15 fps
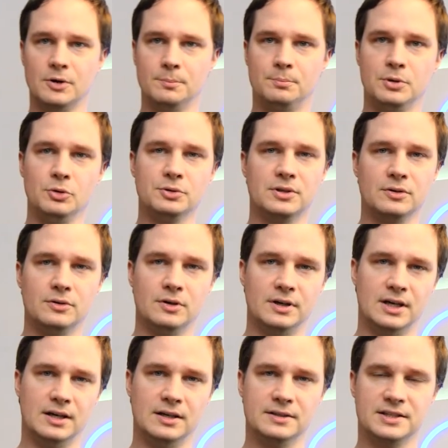from
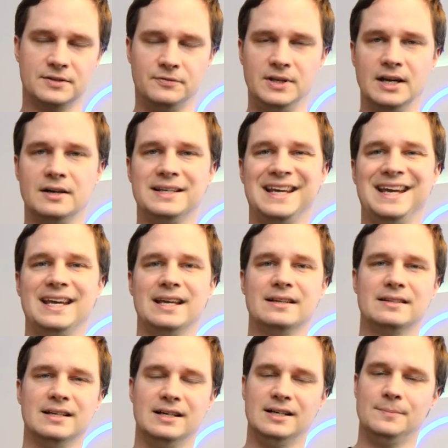PlutoSphere,
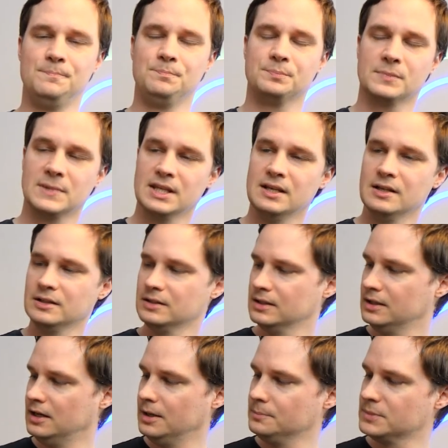
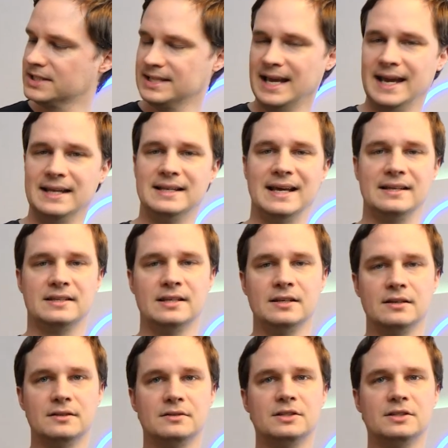they say that